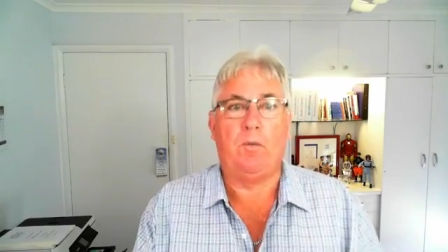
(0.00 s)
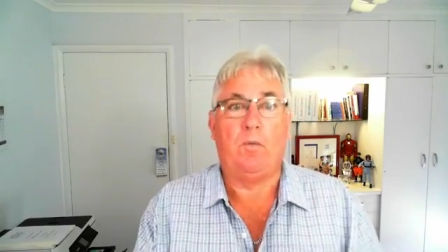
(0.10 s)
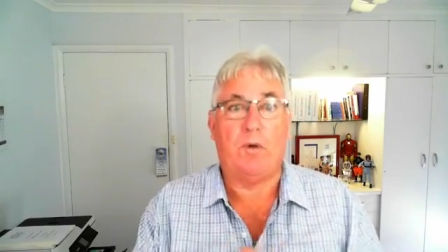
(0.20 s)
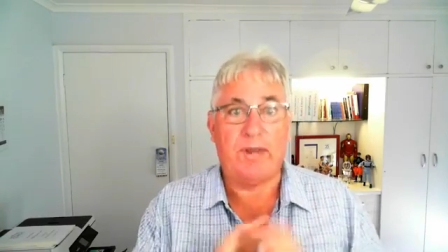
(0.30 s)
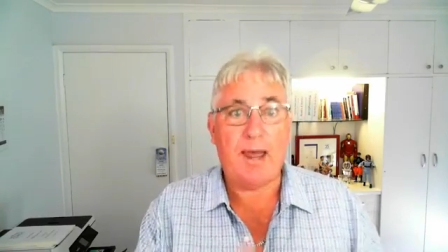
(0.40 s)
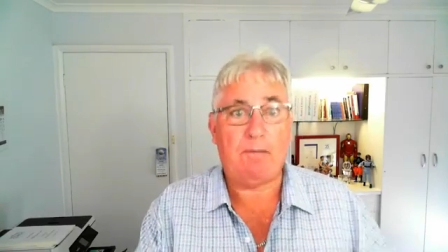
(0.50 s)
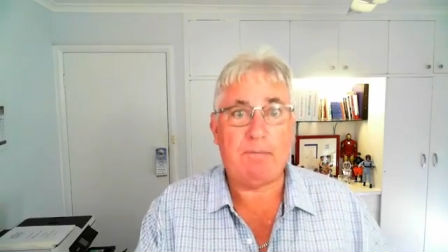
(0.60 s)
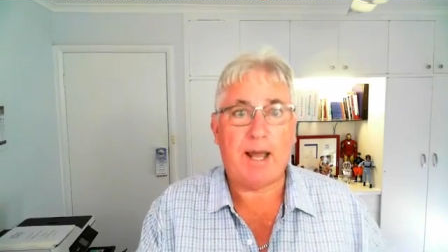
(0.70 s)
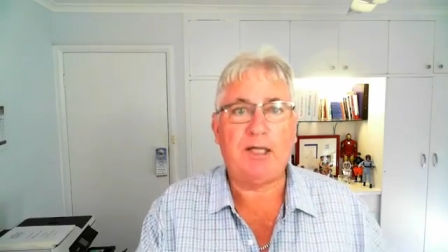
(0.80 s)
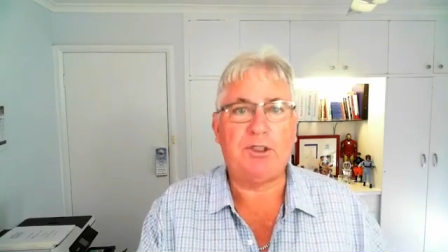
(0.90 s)
without
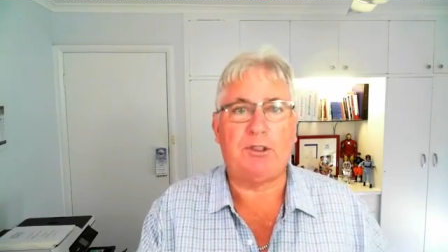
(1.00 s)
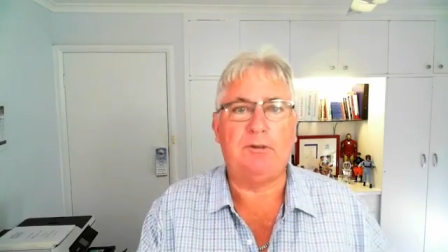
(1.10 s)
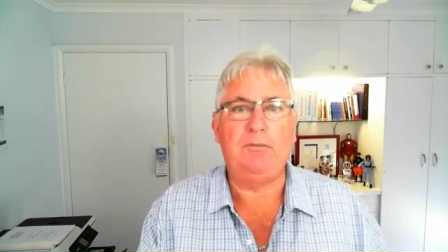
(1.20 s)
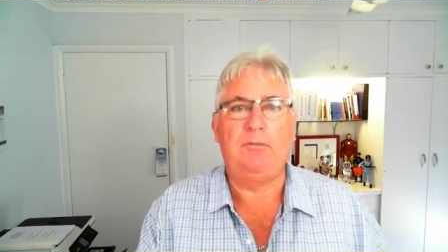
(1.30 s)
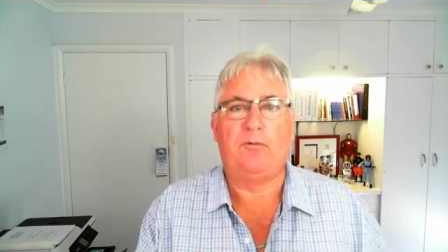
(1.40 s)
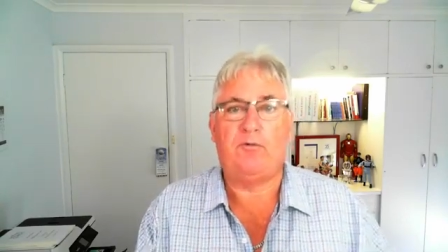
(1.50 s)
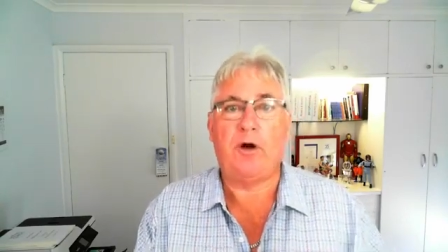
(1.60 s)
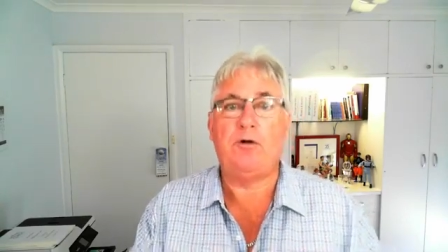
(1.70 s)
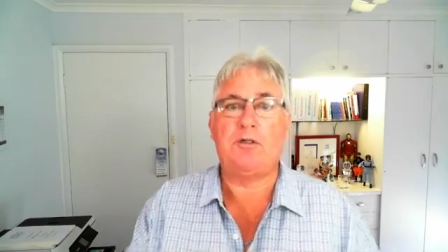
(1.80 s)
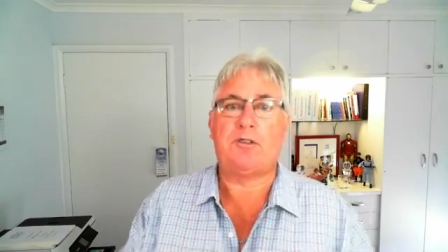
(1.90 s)
passion,
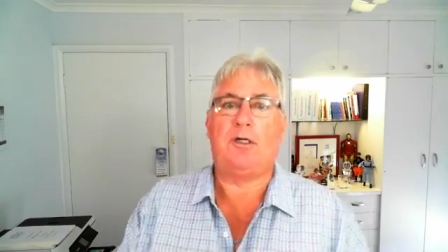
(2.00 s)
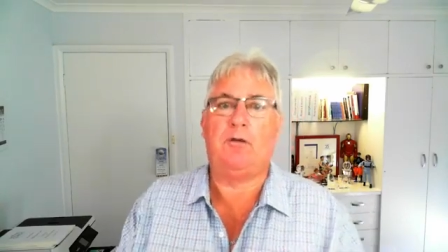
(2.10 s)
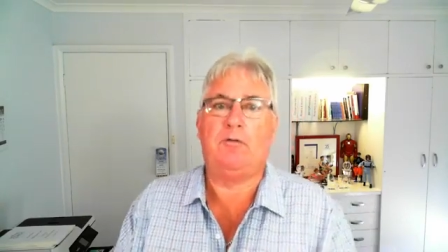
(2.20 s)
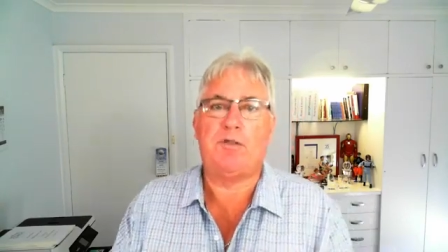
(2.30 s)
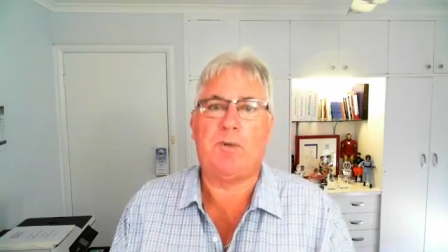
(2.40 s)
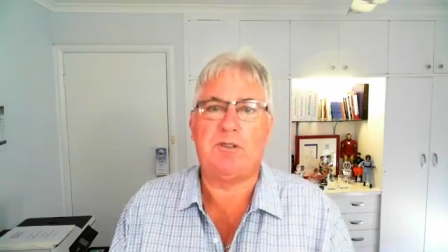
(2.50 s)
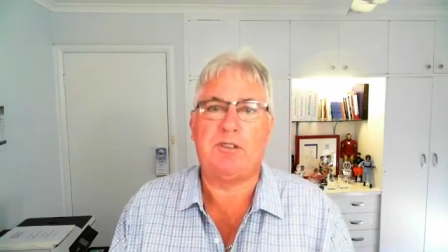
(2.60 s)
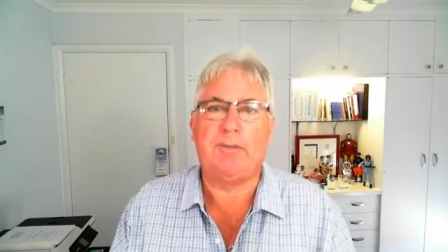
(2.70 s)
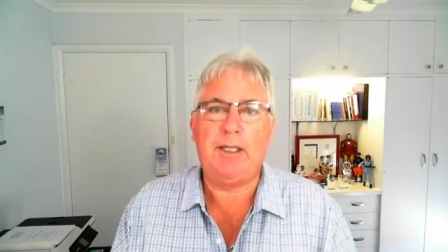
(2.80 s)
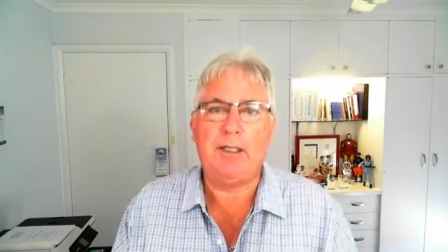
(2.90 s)
focus and
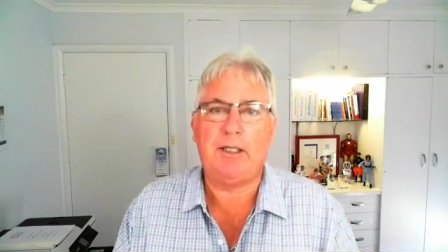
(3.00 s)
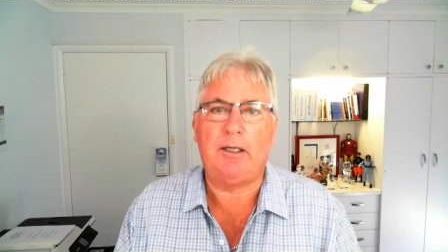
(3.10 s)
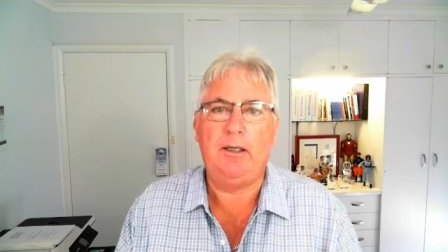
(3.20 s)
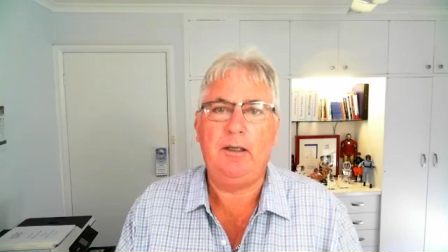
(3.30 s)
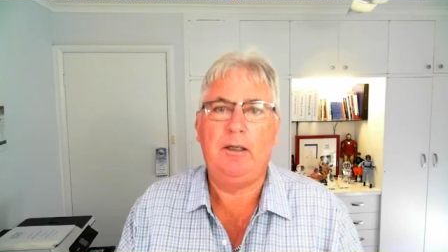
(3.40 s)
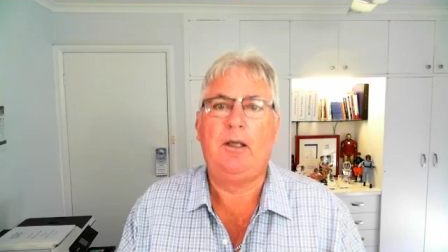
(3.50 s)
responsibility,